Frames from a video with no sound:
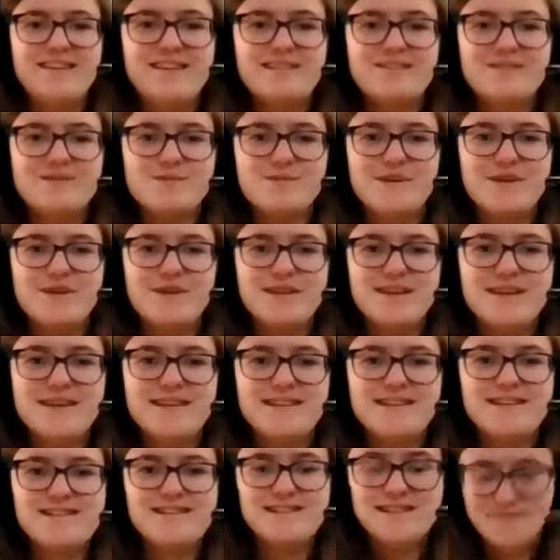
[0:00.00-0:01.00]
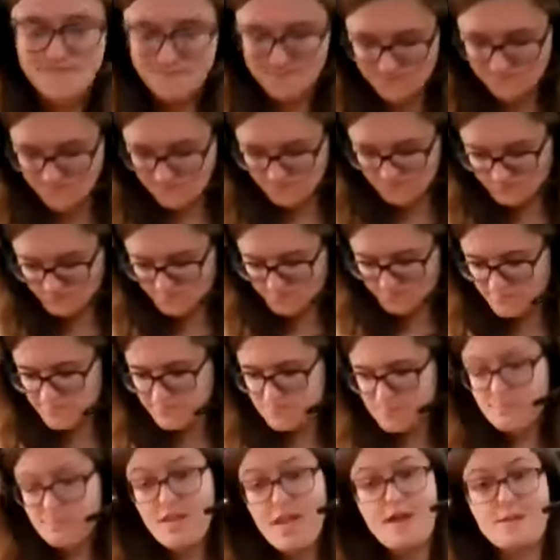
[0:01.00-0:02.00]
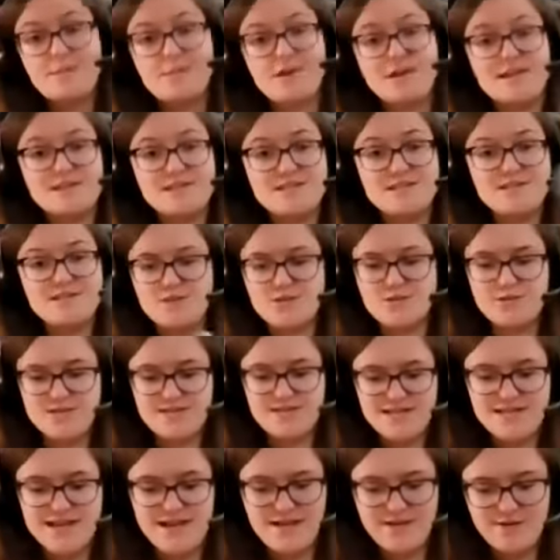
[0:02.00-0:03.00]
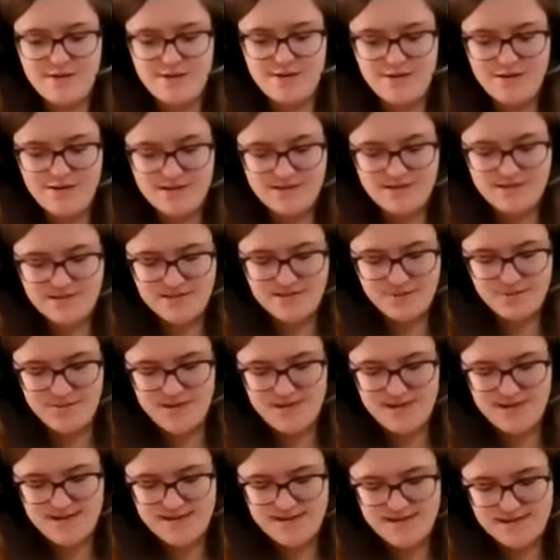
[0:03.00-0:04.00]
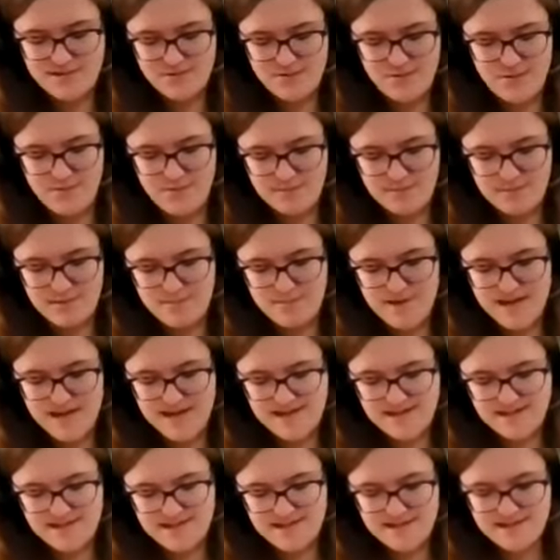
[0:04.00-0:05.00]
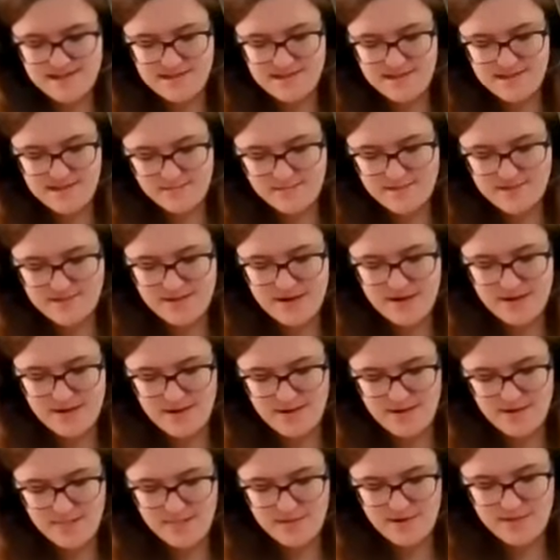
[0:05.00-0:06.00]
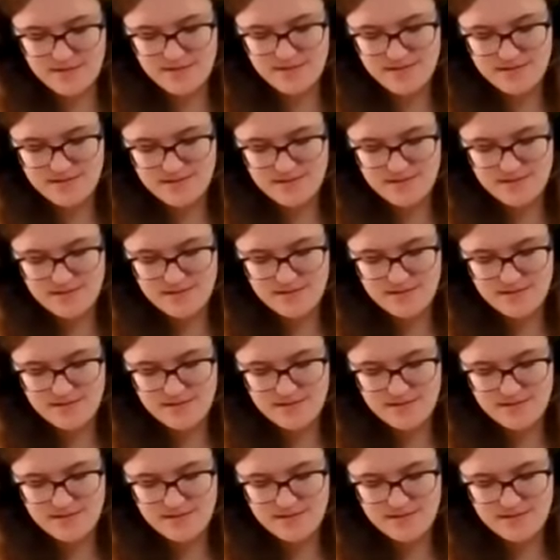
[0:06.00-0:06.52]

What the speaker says: So there it is. I'm going to stir it together until we get this crumbly paste that I was talking about.